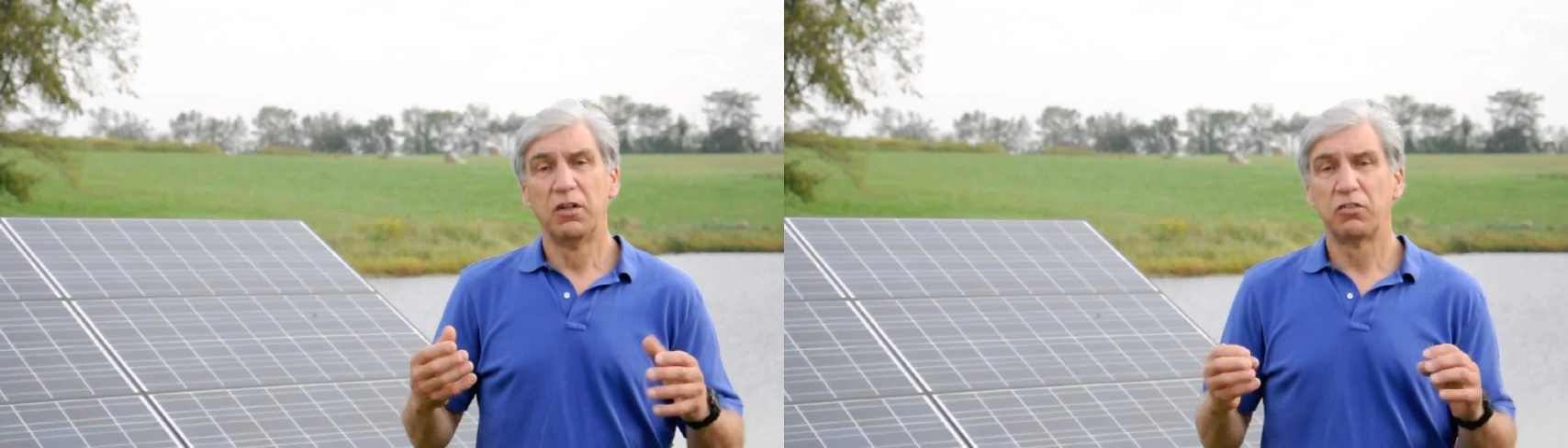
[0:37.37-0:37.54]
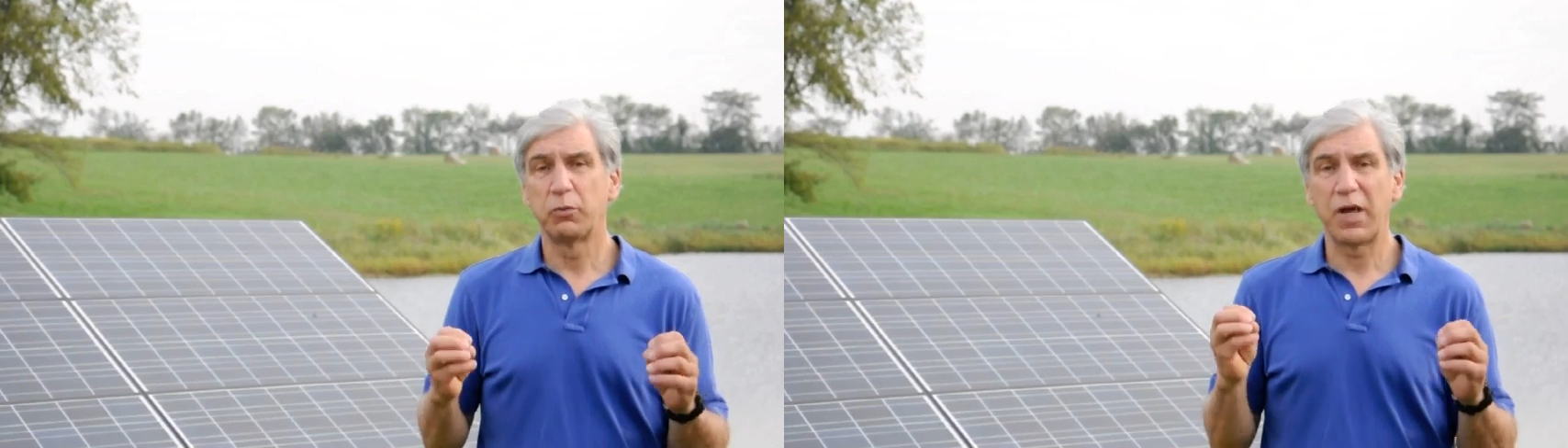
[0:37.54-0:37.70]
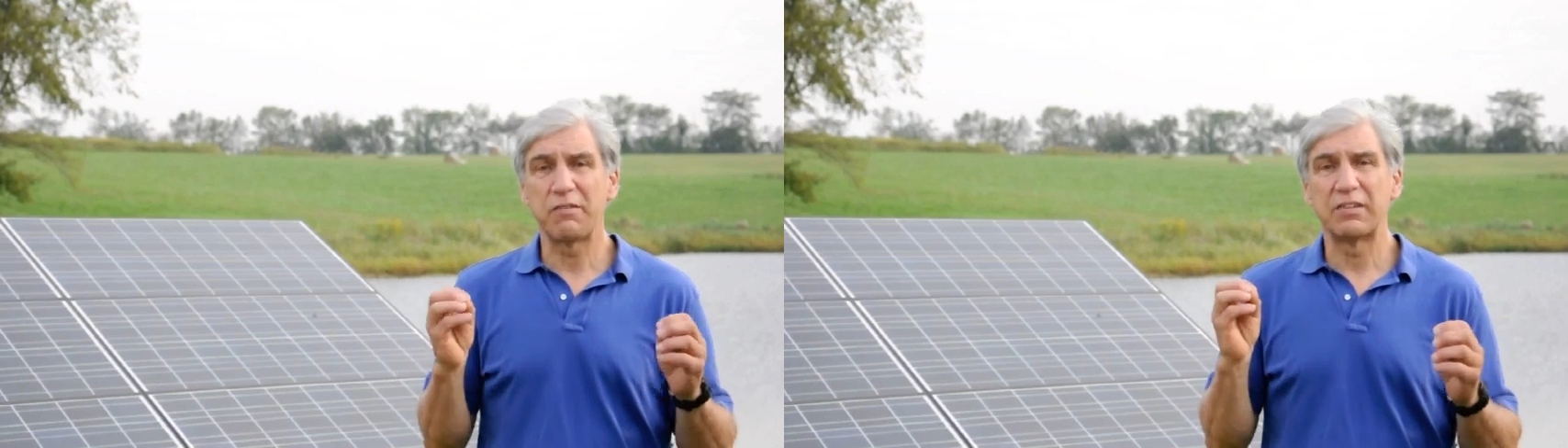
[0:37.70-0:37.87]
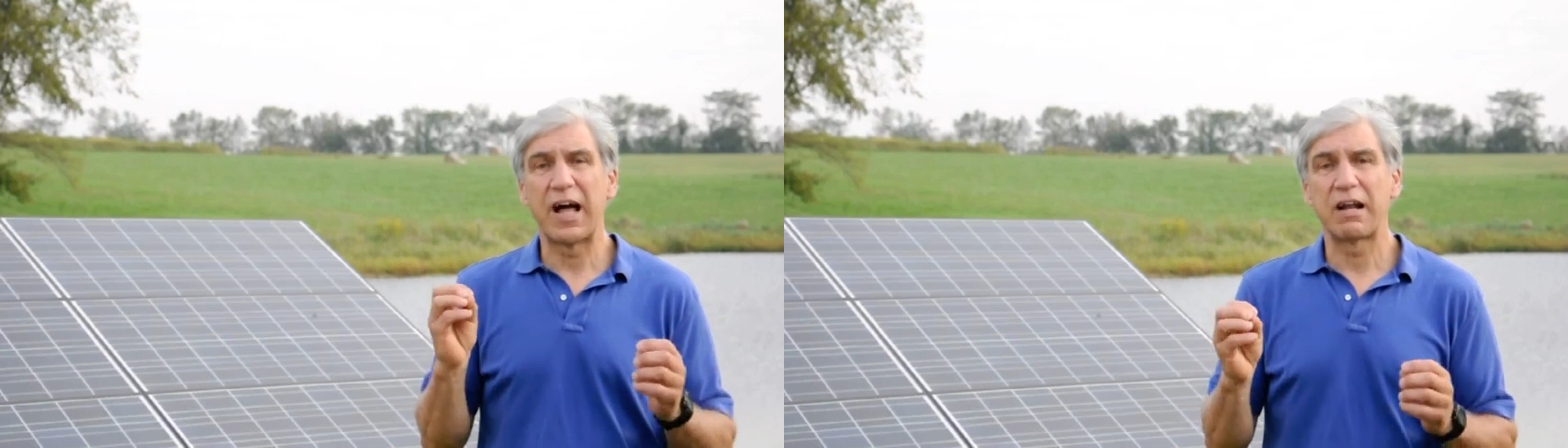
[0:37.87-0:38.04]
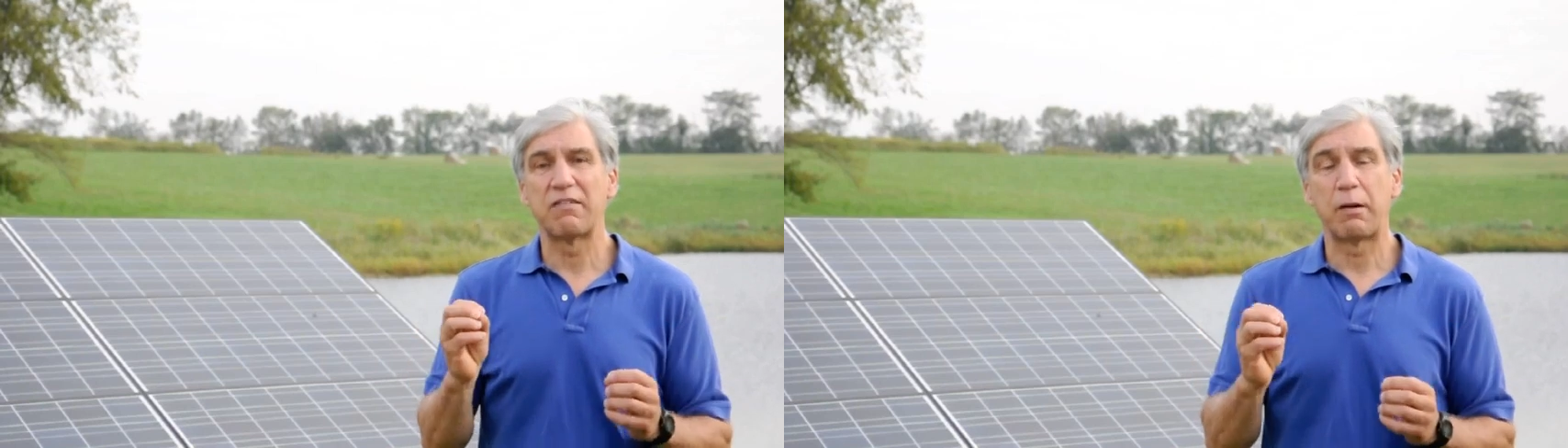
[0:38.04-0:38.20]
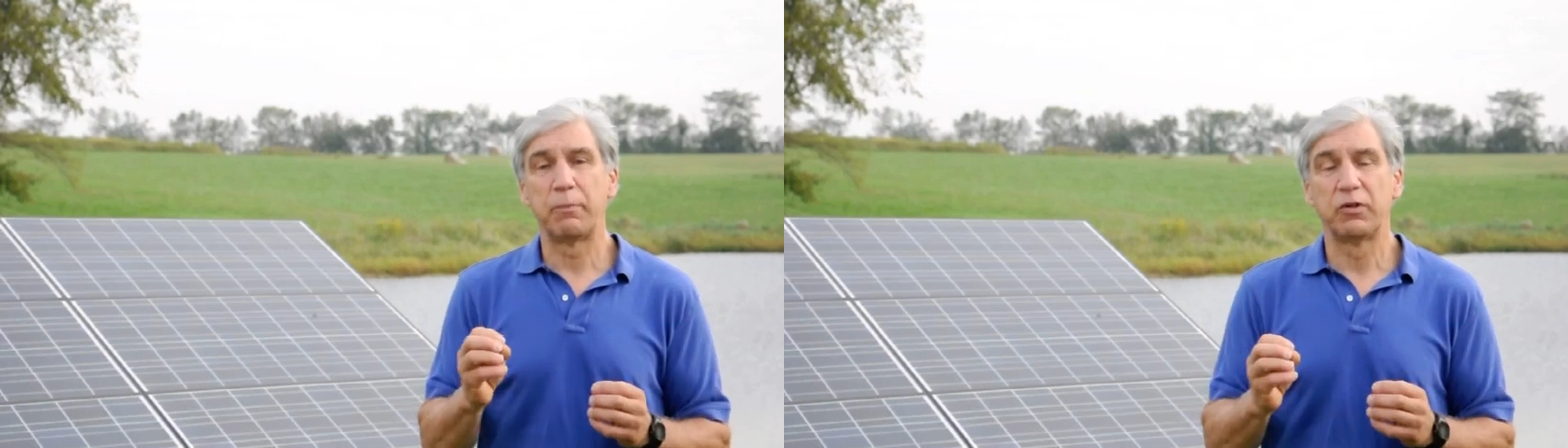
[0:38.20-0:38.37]
So we have a lot
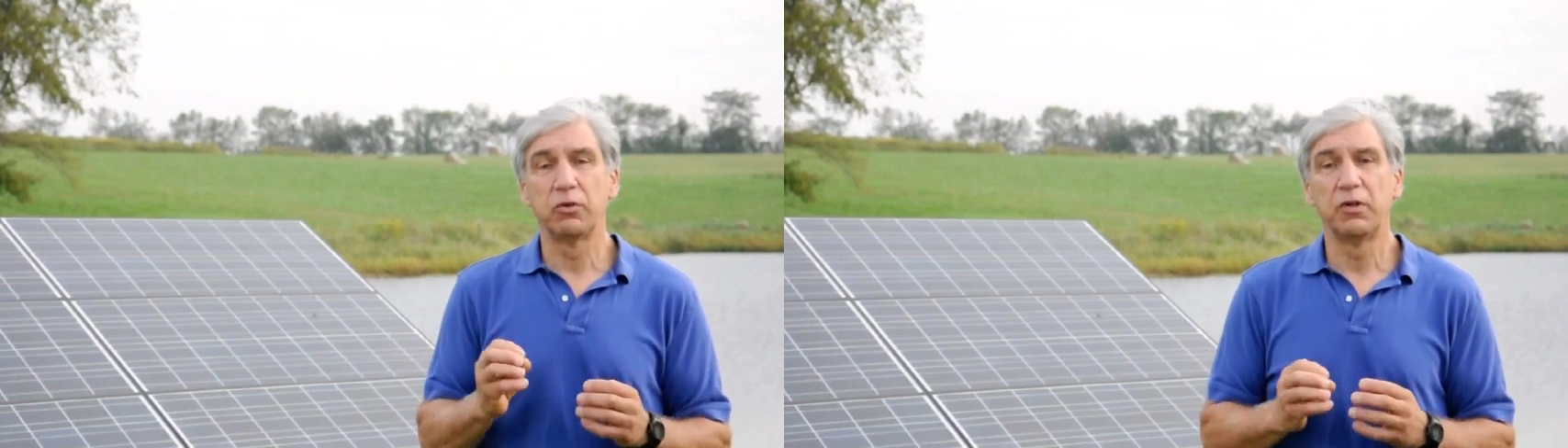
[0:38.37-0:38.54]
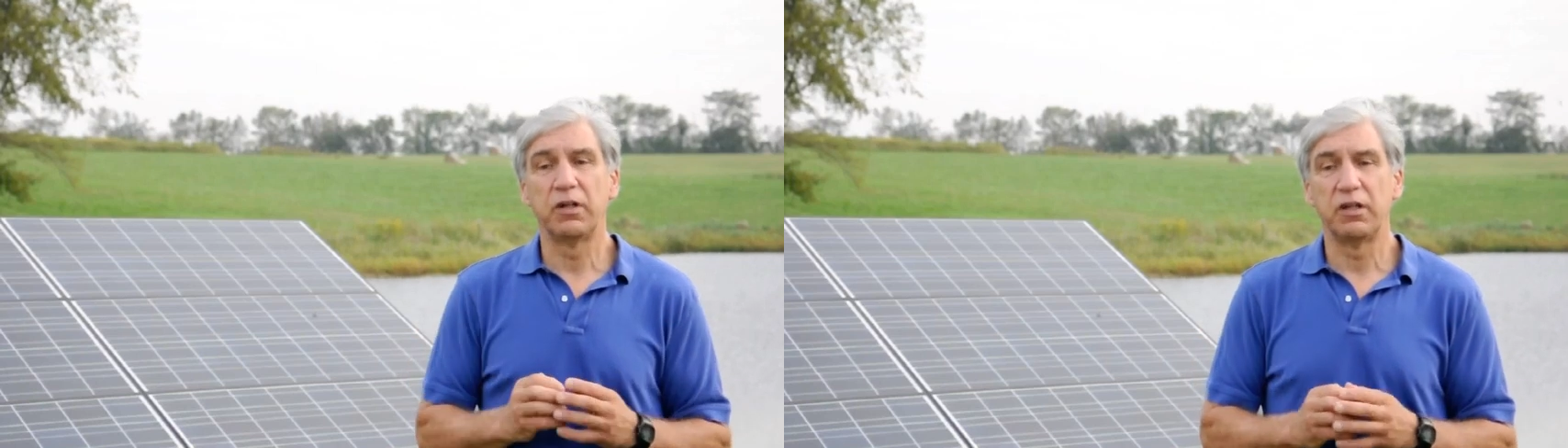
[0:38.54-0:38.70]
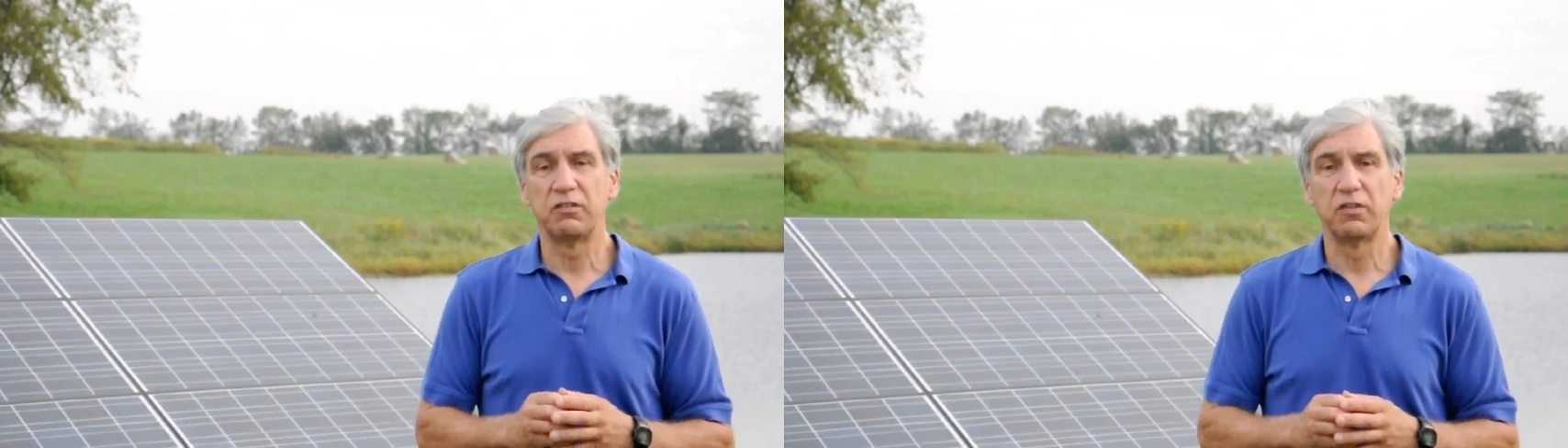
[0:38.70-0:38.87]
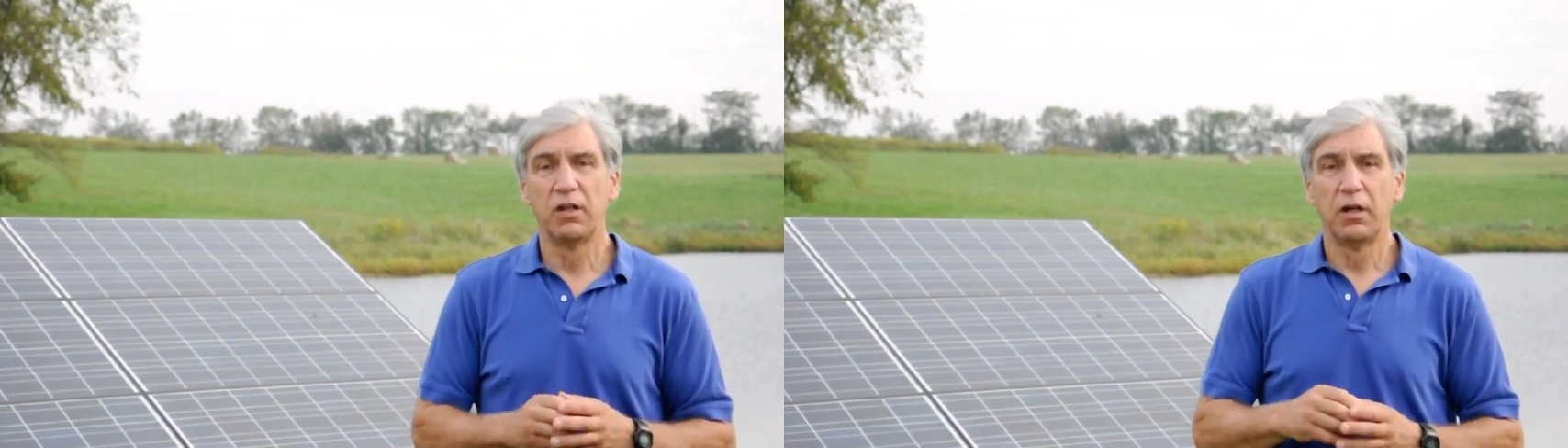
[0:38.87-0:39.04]
of opportunities,